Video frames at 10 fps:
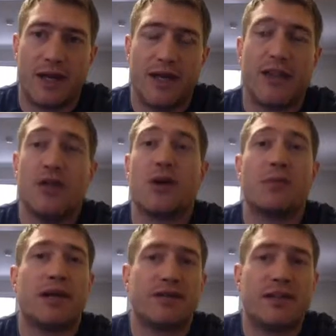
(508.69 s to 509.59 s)
and then you get
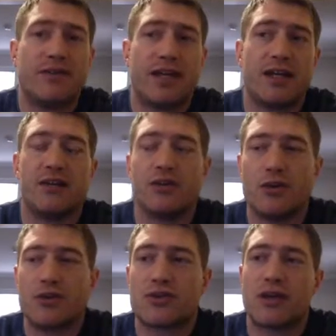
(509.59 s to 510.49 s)
paid a dividend,
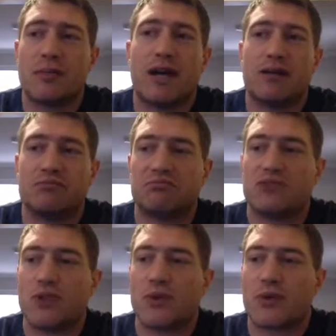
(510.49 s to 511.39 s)
usually about
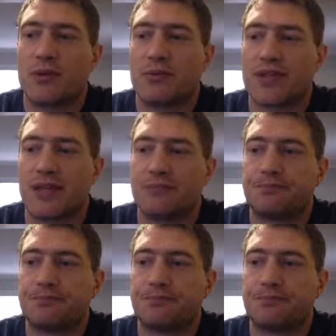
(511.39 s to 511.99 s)
2 or 3%.